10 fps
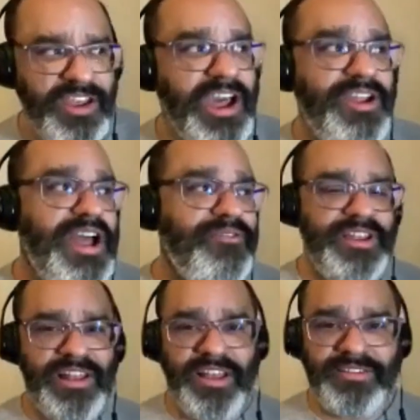I don't have any
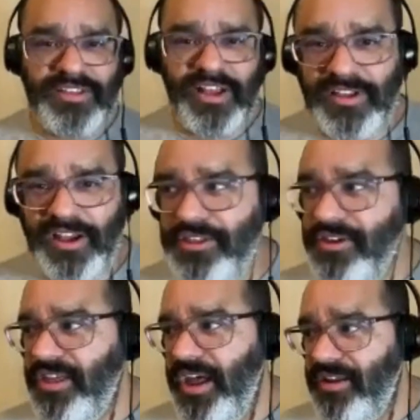last thoughts other
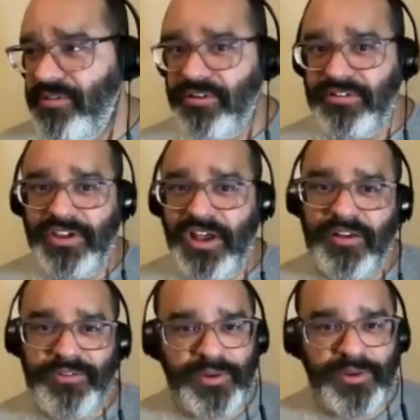than y'all
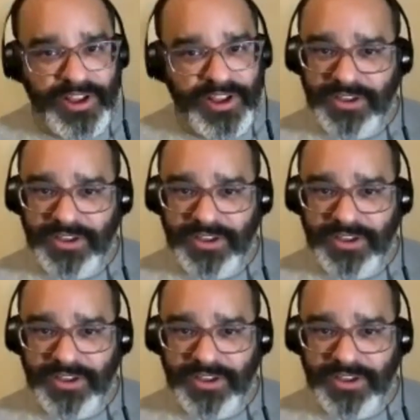read a book.